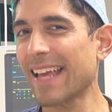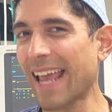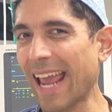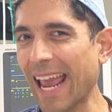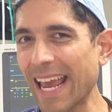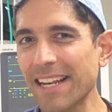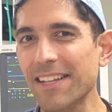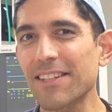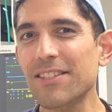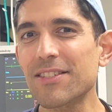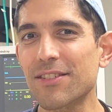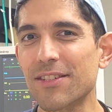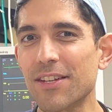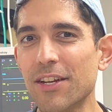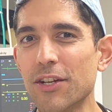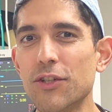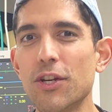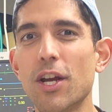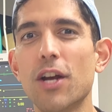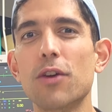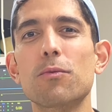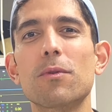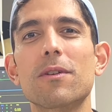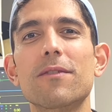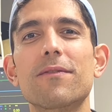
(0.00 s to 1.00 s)

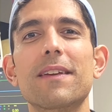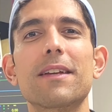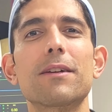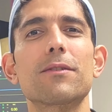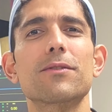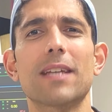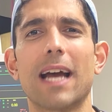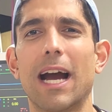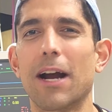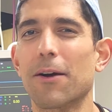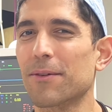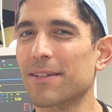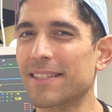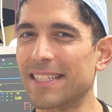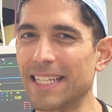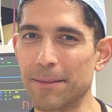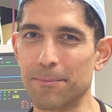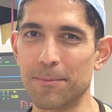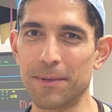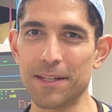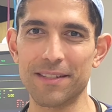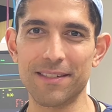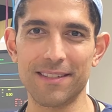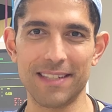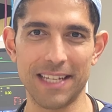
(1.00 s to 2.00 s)
Anesthesia reveals our
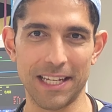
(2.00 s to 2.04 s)
deepest